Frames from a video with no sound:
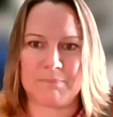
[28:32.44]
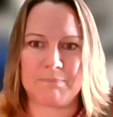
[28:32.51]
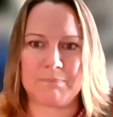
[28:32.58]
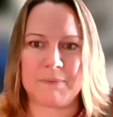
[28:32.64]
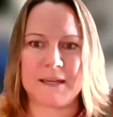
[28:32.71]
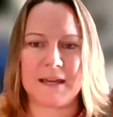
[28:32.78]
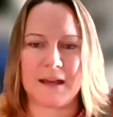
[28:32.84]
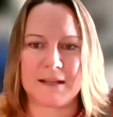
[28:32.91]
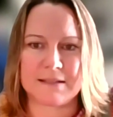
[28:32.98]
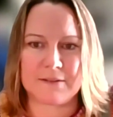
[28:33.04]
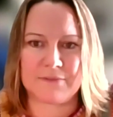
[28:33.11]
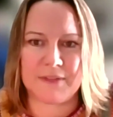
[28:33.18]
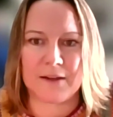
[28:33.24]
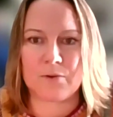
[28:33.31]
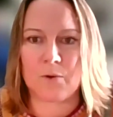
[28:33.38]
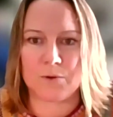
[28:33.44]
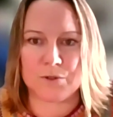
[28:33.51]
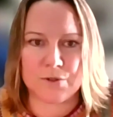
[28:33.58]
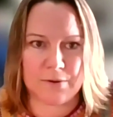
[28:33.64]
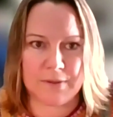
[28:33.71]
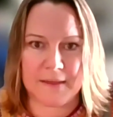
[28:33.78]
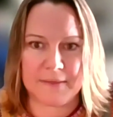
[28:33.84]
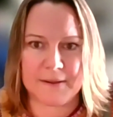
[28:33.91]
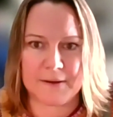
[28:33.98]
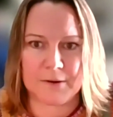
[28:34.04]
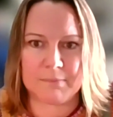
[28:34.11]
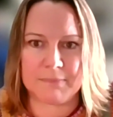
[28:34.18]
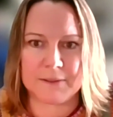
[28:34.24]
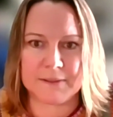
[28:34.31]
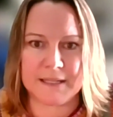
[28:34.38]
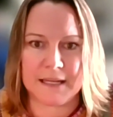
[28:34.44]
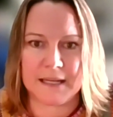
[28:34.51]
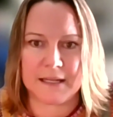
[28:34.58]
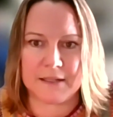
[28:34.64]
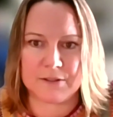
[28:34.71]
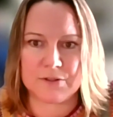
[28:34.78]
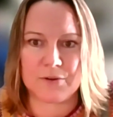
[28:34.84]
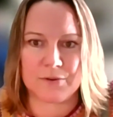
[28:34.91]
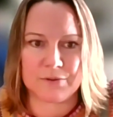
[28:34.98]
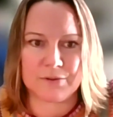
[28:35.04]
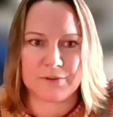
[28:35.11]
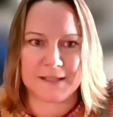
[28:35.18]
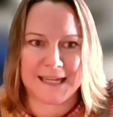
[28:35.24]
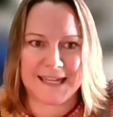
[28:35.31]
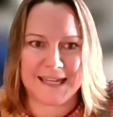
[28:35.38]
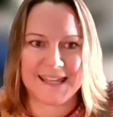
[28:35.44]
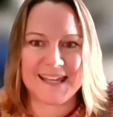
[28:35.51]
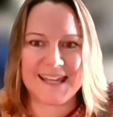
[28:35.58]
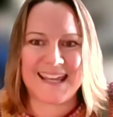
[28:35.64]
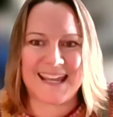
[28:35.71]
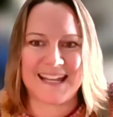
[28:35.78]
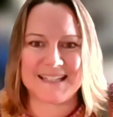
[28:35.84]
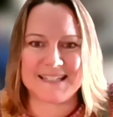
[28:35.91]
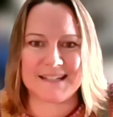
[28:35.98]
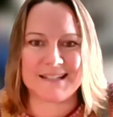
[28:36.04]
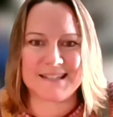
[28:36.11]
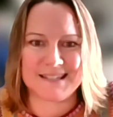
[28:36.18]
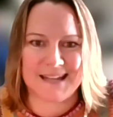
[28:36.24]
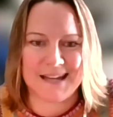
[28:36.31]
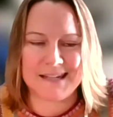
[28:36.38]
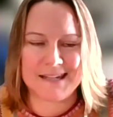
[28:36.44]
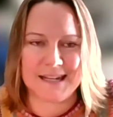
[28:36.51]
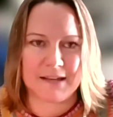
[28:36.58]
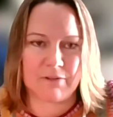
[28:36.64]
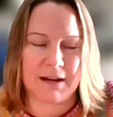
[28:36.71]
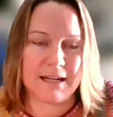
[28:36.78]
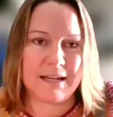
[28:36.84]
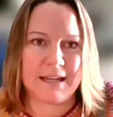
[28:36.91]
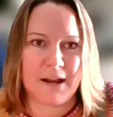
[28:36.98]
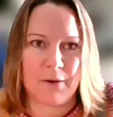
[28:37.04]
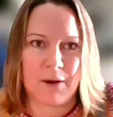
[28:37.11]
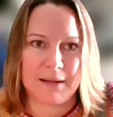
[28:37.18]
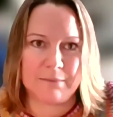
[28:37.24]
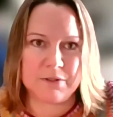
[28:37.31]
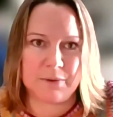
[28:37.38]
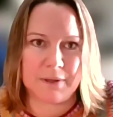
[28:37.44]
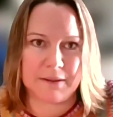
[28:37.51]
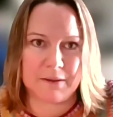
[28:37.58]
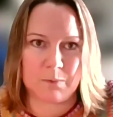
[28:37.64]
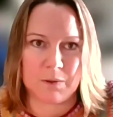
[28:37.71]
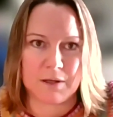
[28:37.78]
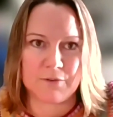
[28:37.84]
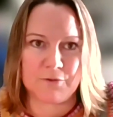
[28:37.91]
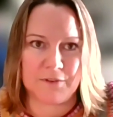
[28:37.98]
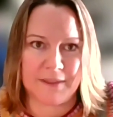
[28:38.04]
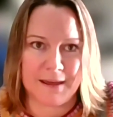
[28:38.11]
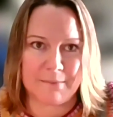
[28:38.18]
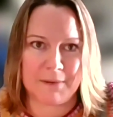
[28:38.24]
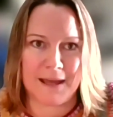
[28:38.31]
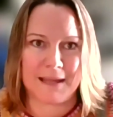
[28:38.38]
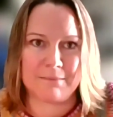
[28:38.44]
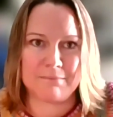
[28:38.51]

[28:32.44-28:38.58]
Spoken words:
because of that culture that they're building internally, it's extending, right? And now I'm doing the work for them.